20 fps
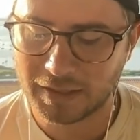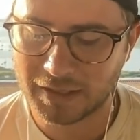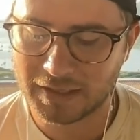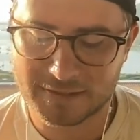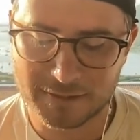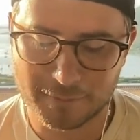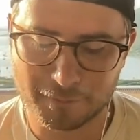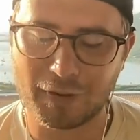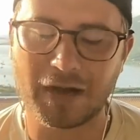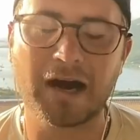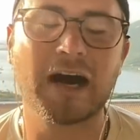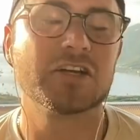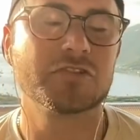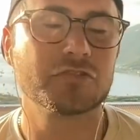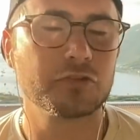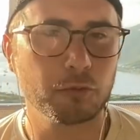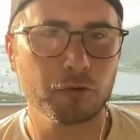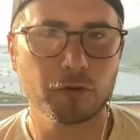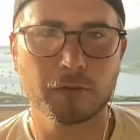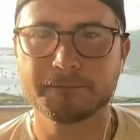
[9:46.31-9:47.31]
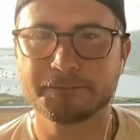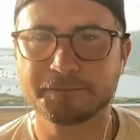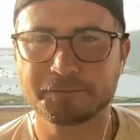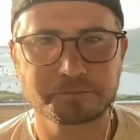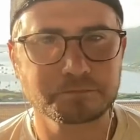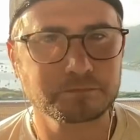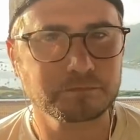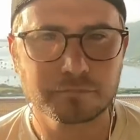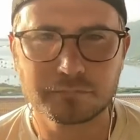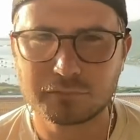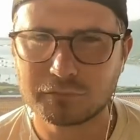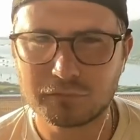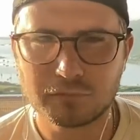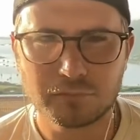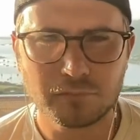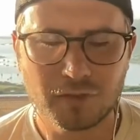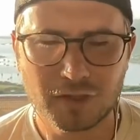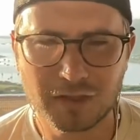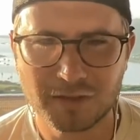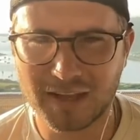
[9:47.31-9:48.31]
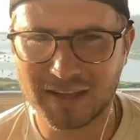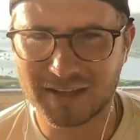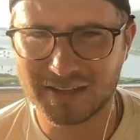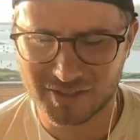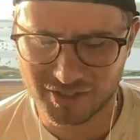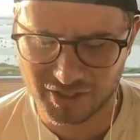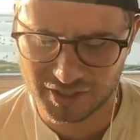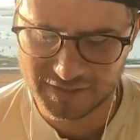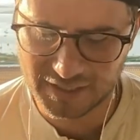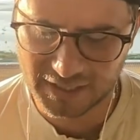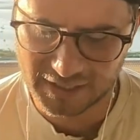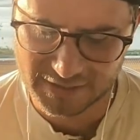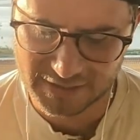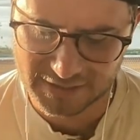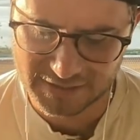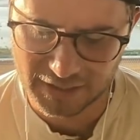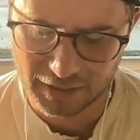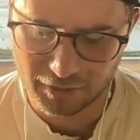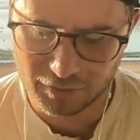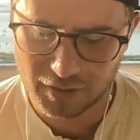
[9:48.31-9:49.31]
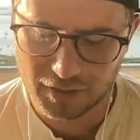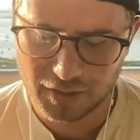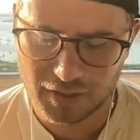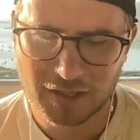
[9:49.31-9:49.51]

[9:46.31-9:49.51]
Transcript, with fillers: It's impossible that he's going to take this out.